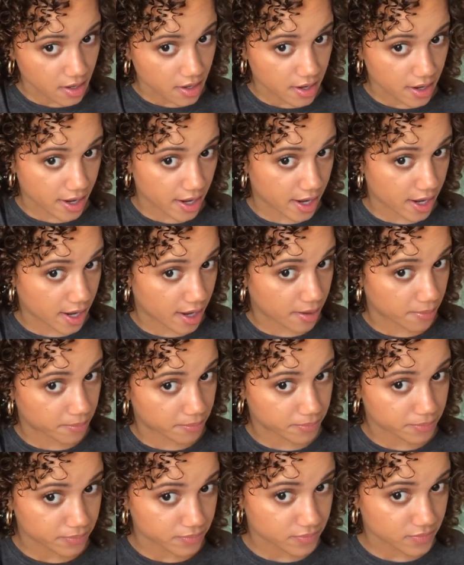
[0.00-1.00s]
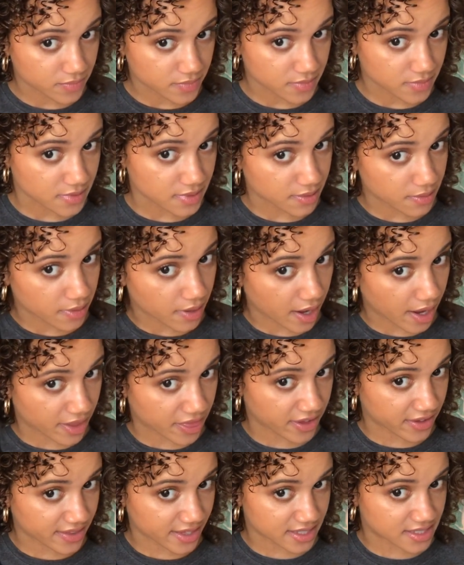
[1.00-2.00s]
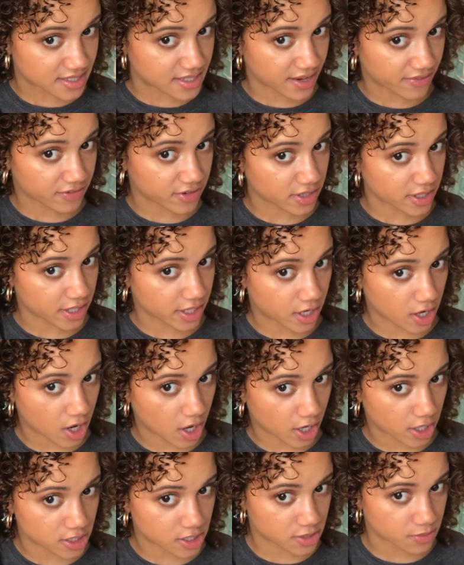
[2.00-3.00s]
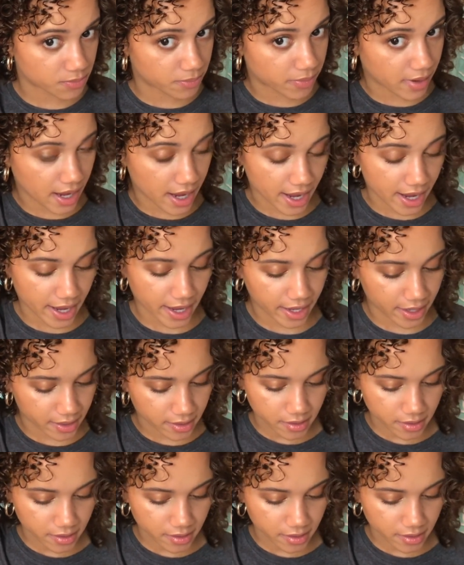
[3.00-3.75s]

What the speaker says: I think that's definitely caused by